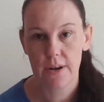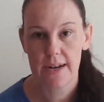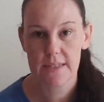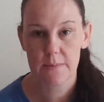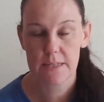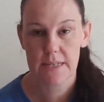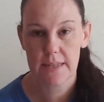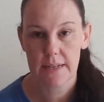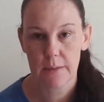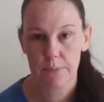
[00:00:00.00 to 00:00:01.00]
items here
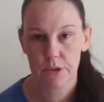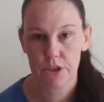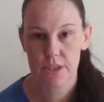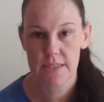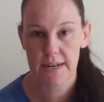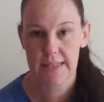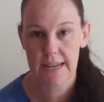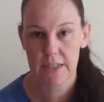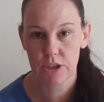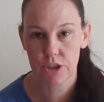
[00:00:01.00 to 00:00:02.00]
that I purchased that I'd
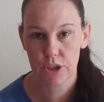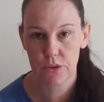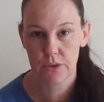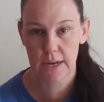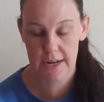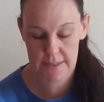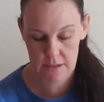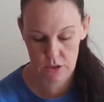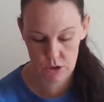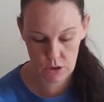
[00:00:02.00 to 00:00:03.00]
like to show you
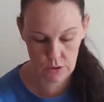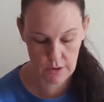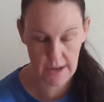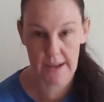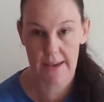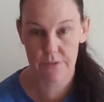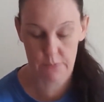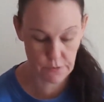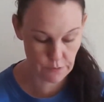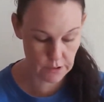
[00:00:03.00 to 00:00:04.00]
guys, so I have them
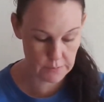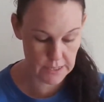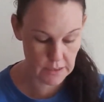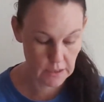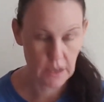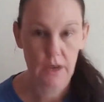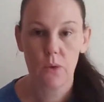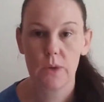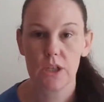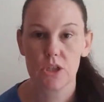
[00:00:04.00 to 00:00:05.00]
in front of me.
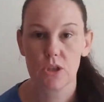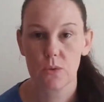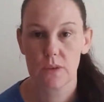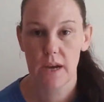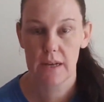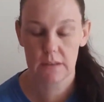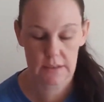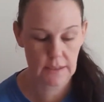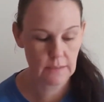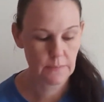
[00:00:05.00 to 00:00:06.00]
We're going to start with
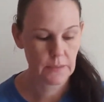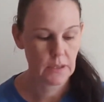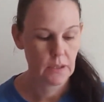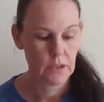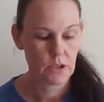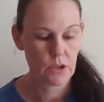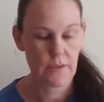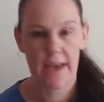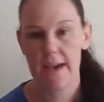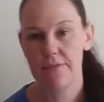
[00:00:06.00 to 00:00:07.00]
Aldi. So
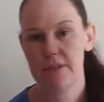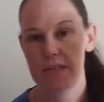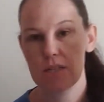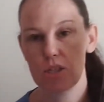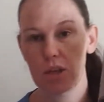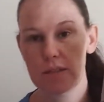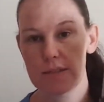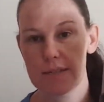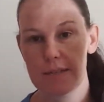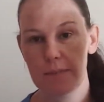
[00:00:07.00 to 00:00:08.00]
they have these
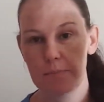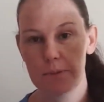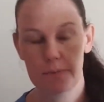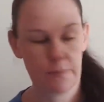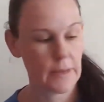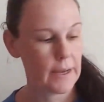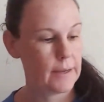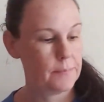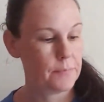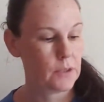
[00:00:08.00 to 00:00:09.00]
non-slip
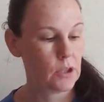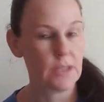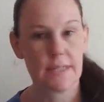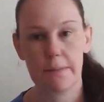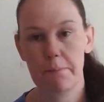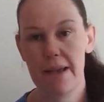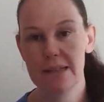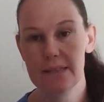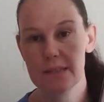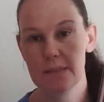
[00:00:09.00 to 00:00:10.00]
um, non-slip
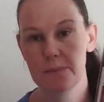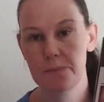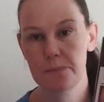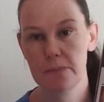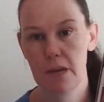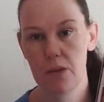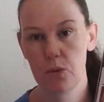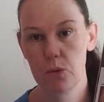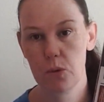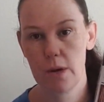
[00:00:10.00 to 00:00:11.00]
mats. I
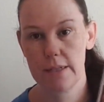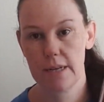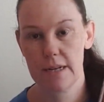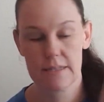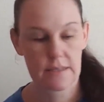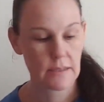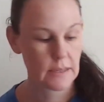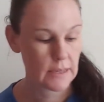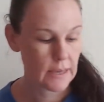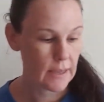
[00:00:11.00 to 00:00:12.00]
thought were quite
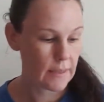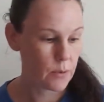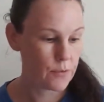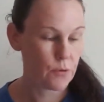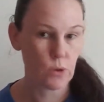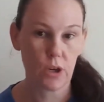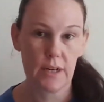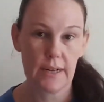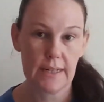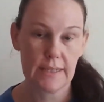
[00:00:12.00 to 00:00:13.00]
nice. They were four
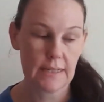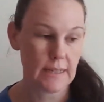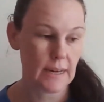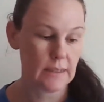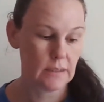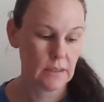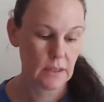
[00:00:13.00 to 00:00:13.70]
ninety-nine.